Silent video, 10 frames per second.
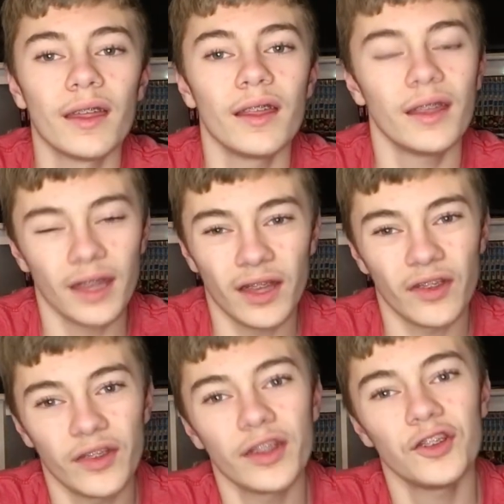
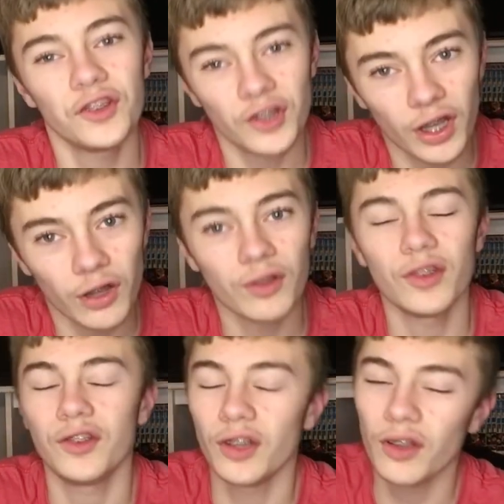yes, the show the
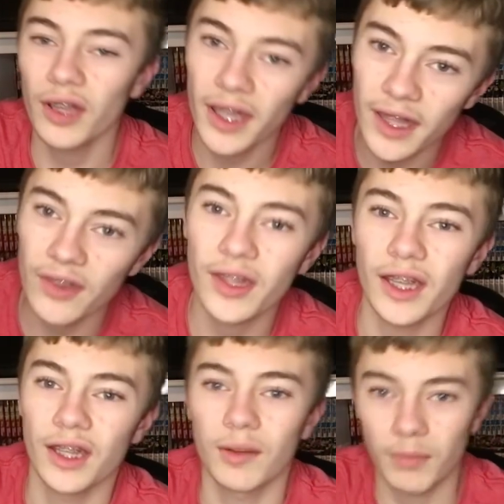show is
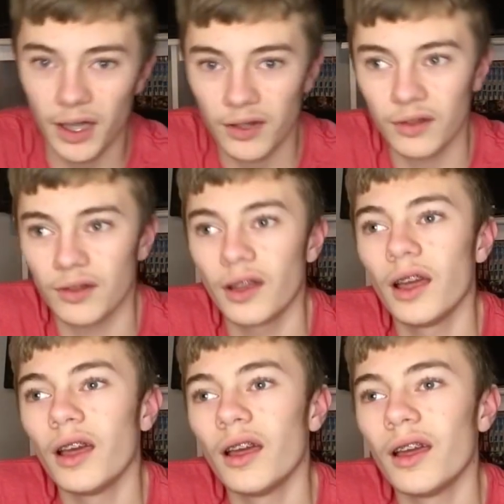getting better.
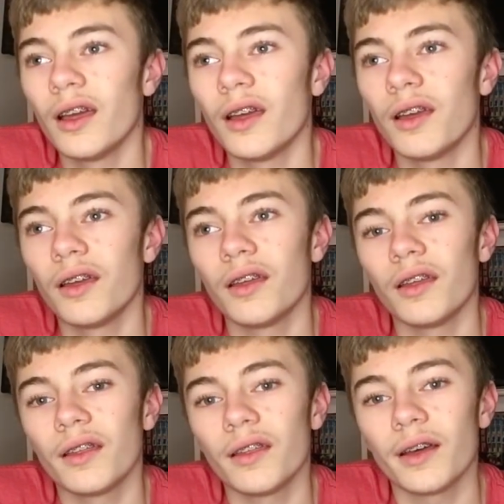
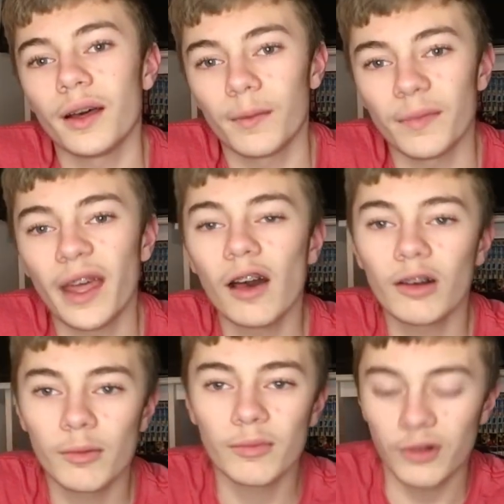Um, now
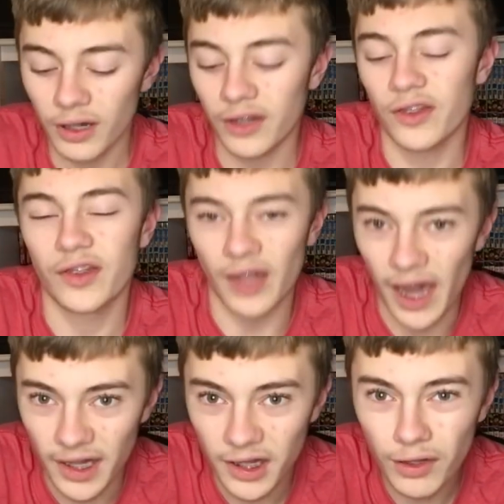I'm more
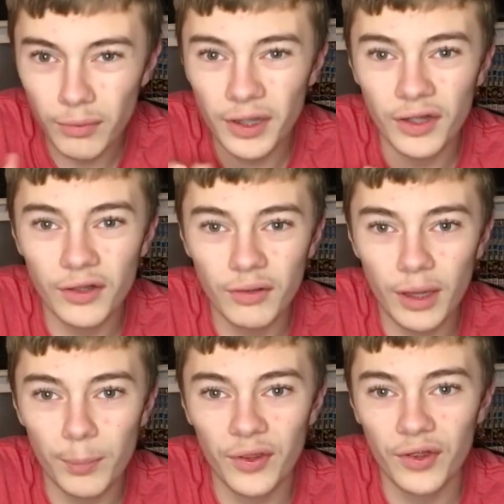excited when the new
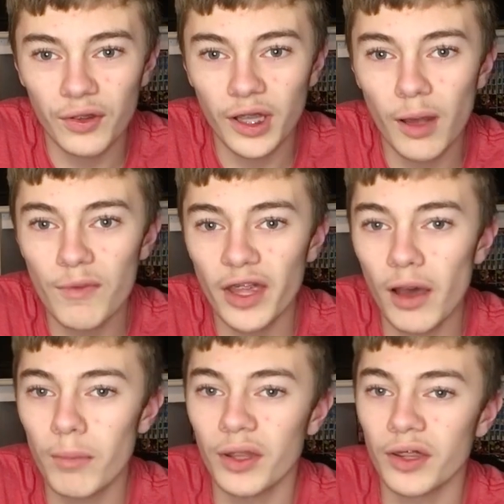episode comes
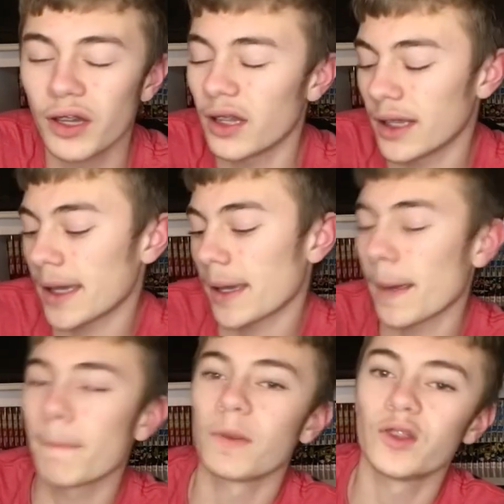out, but not like
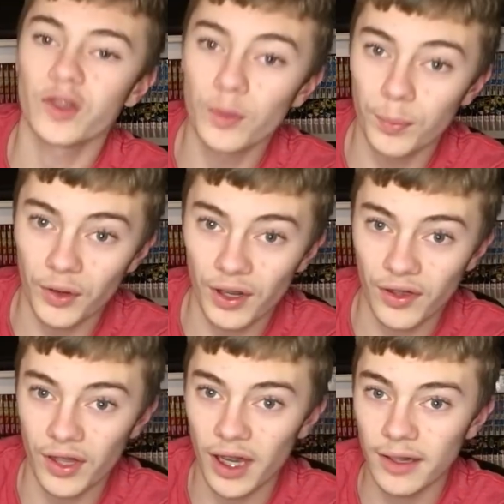super
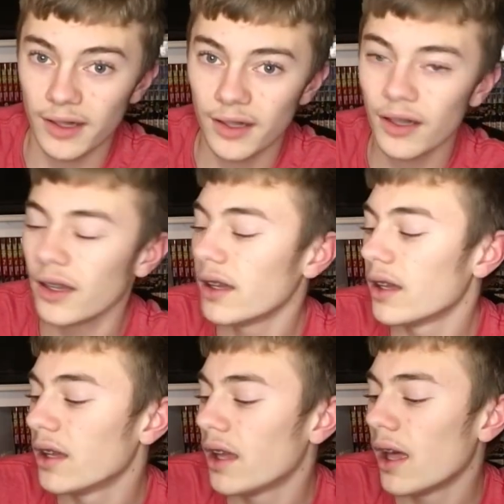excited.
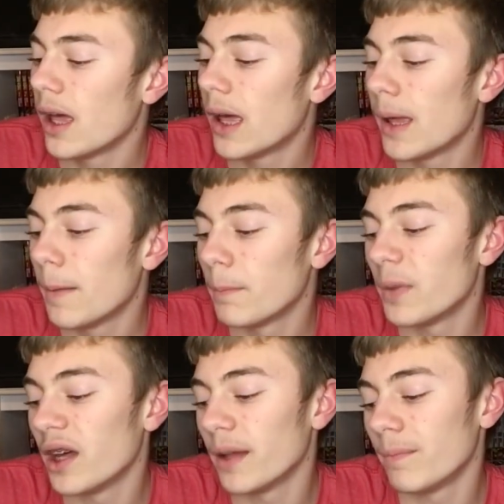
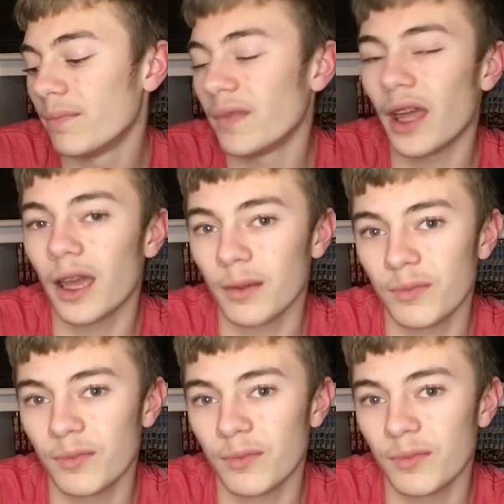But I am